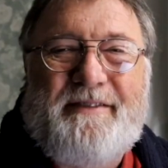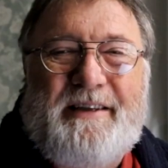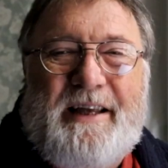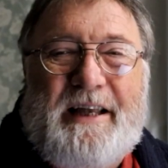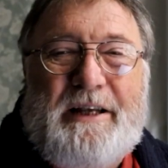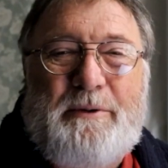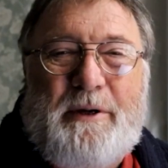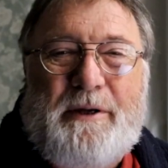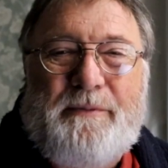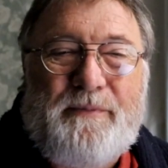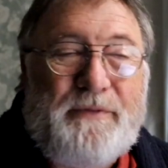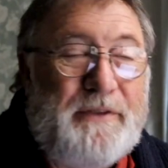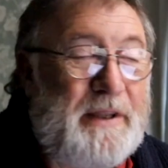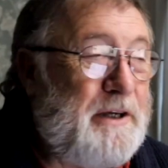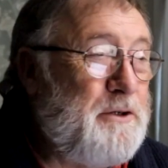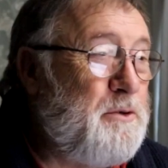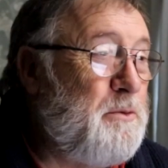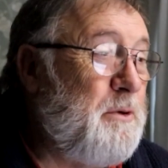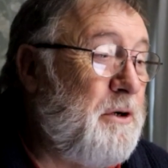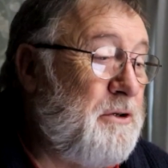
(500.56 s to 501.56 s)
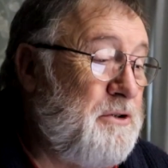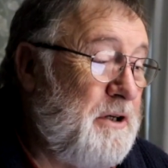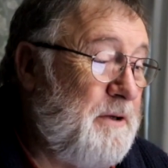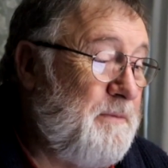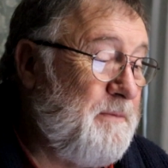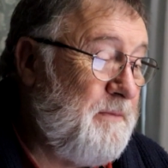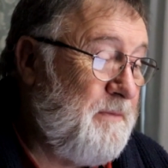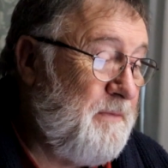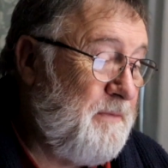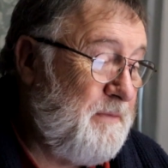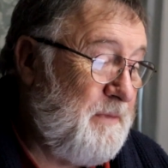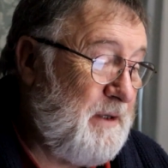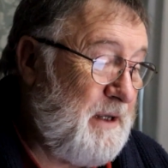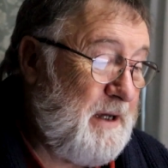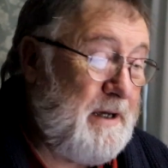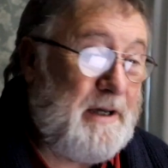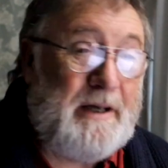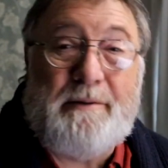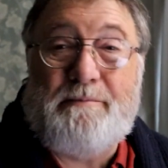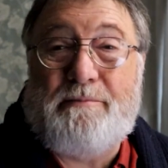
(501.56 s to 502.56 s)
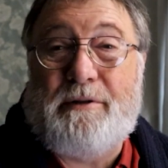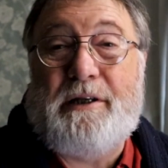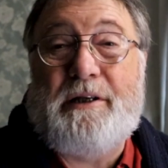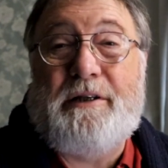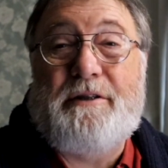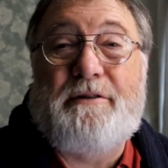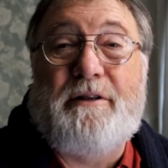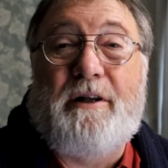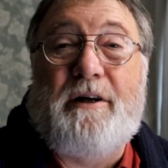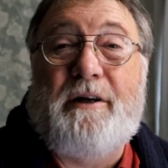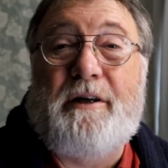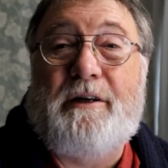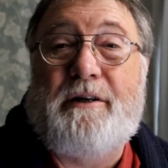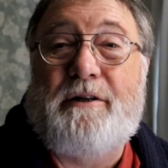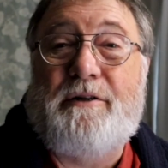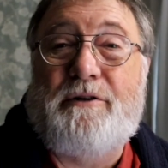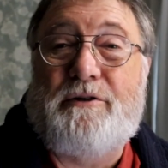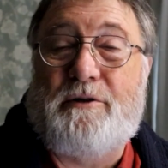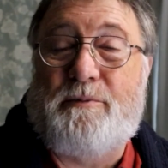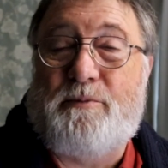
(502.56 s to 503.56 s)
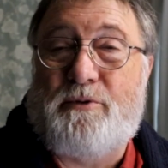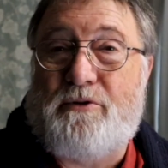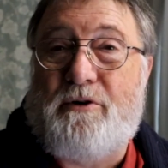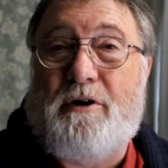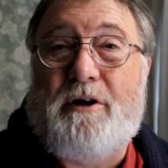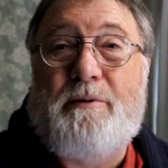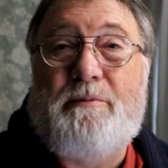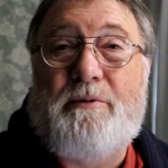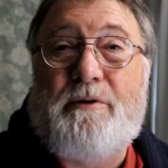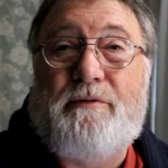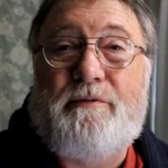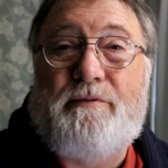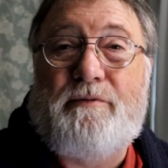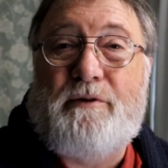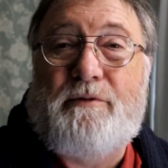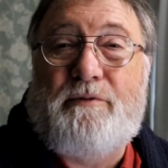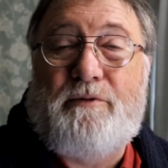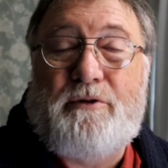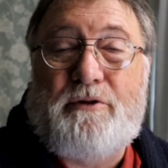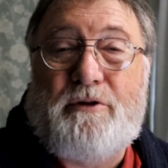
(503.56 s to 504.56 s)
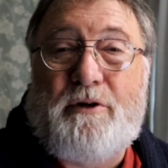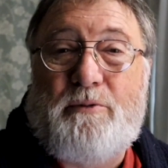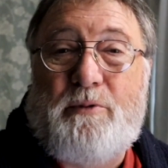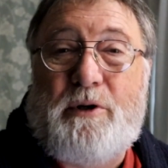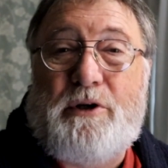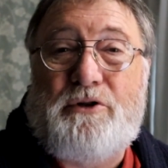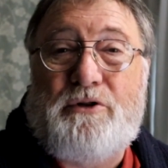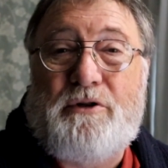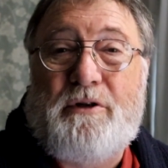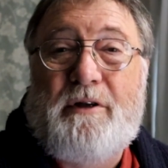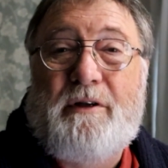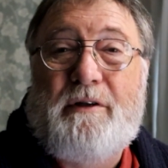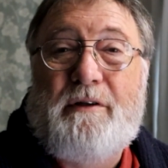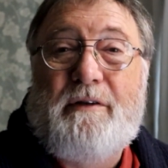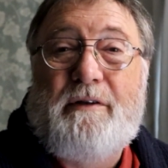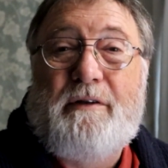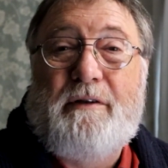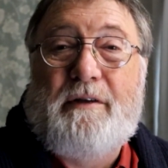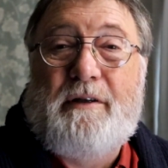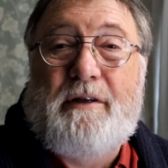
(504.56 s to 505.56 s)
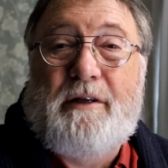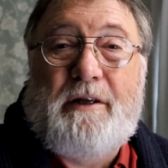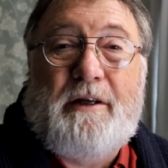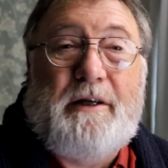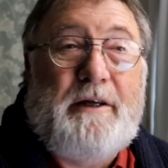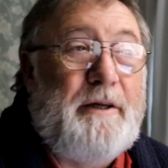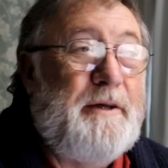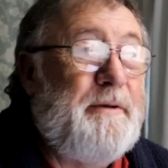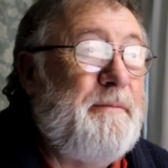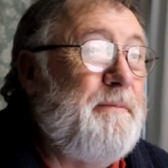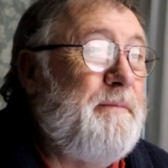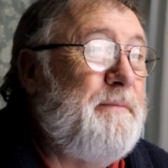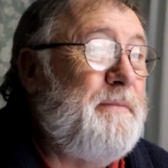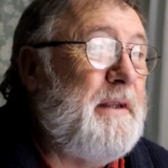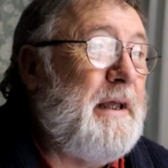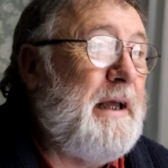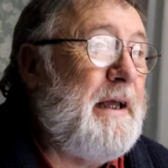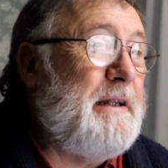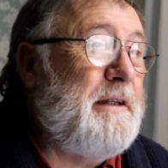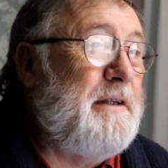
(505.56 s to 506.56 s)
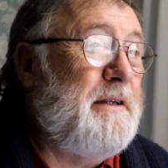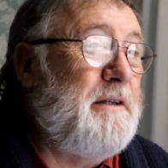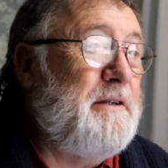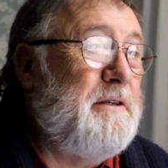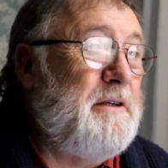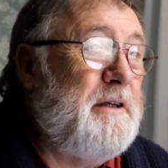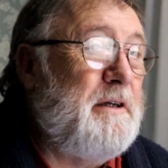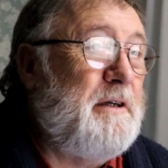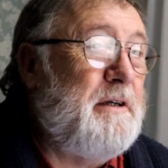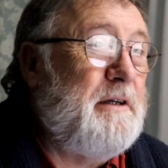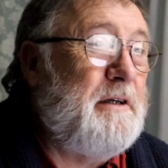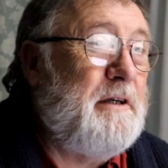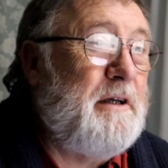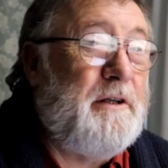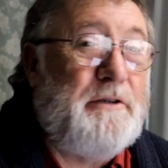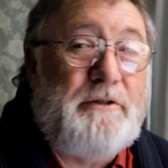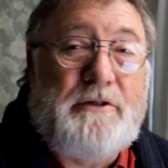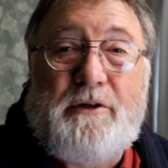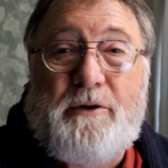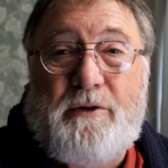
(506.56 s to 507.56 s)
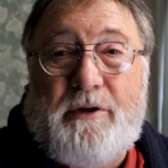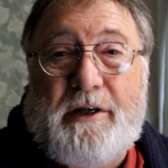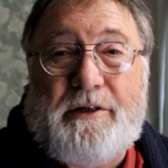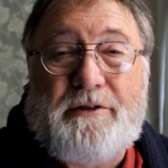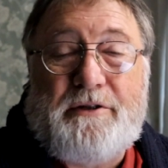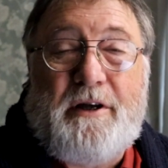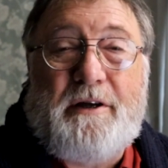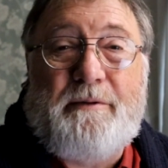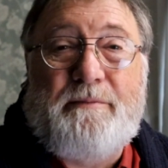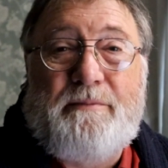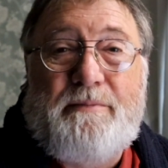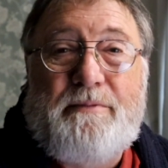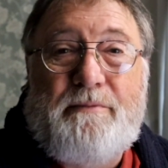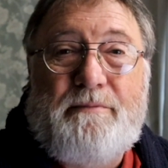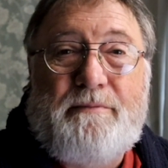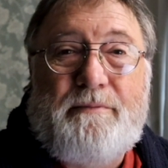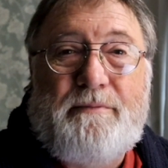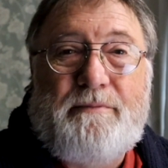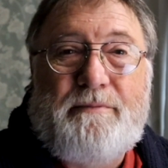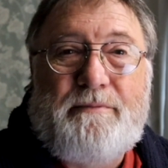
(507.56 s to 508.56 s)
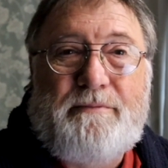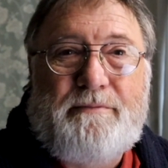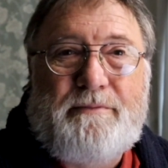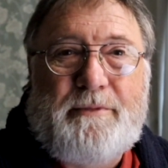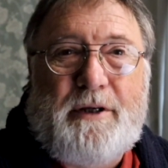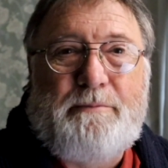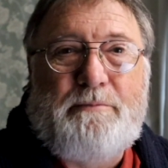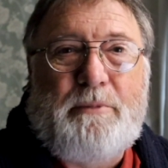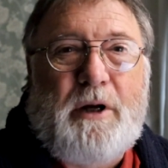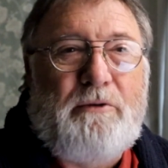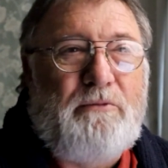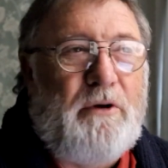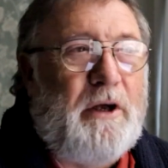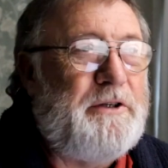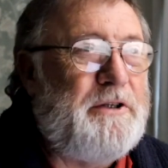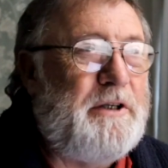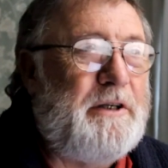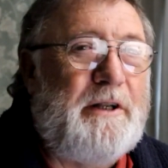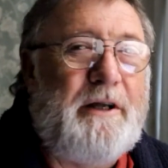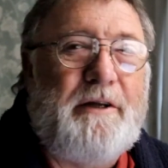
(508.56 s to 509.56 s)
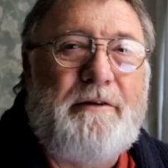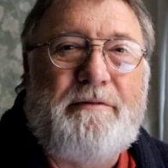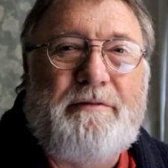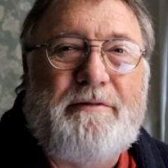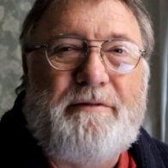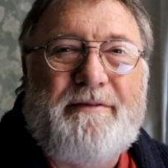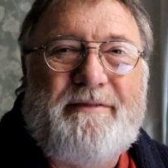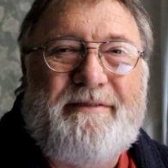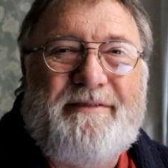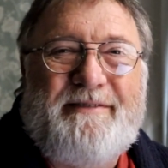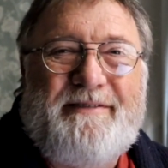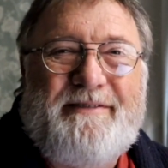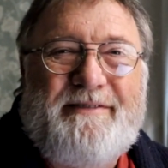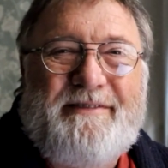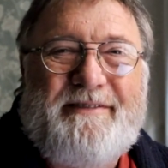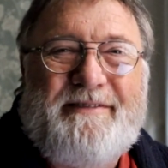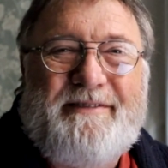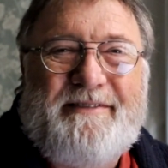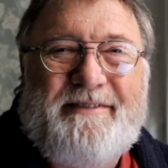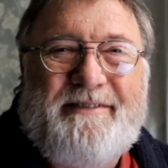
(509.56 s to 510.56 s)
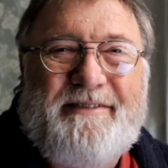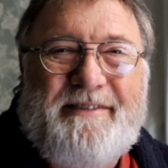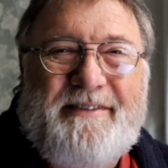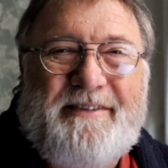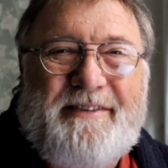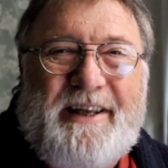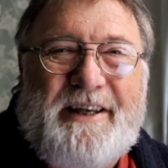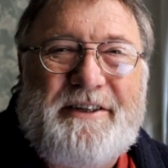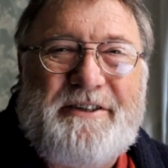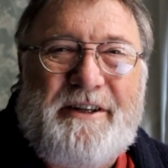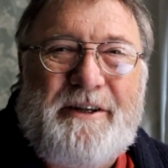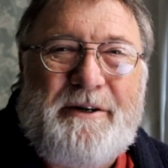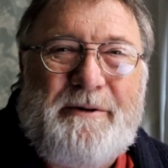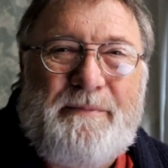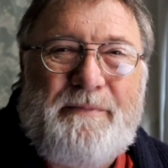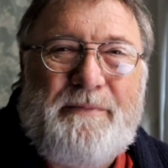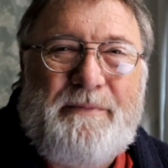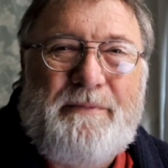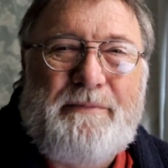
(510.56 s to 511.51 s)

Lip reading: Anyway, thanks for watching. Please like and subscribe if you so wish, and I'll see you next time on My Writing Life. Thanks a lot.